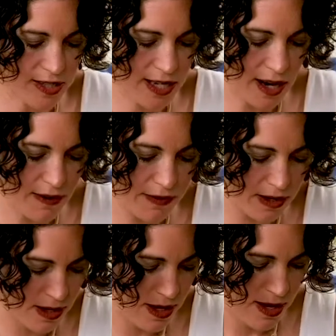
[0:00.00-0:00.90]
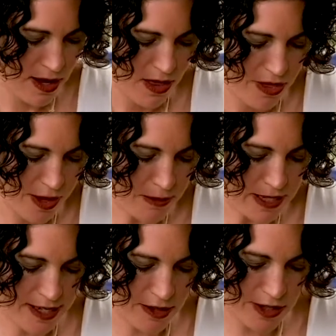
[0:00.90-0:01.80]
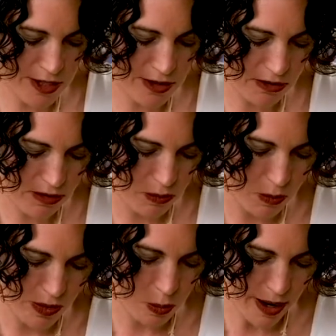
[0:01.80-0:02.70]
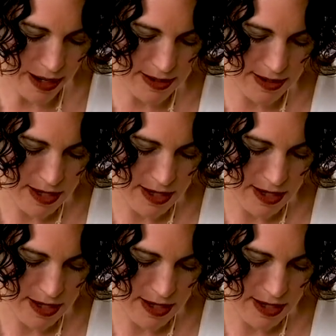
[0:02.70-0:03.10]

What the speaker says: cover the material with wax.